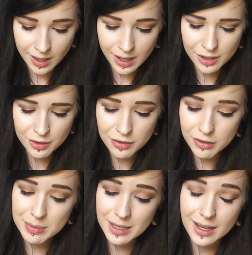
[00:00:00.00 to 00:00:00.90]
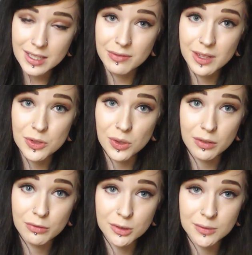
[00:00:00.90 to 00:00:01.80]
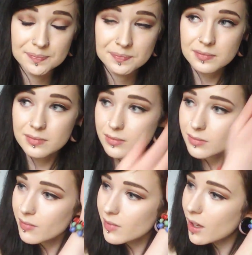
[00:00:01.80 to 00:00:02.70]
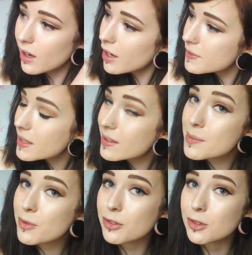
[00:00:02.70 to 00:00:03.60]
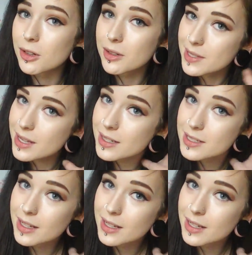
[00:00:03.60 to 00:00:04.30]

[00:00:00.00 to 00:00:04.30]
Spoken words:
How long have you been actively drawing for? I've said this before and I'll say it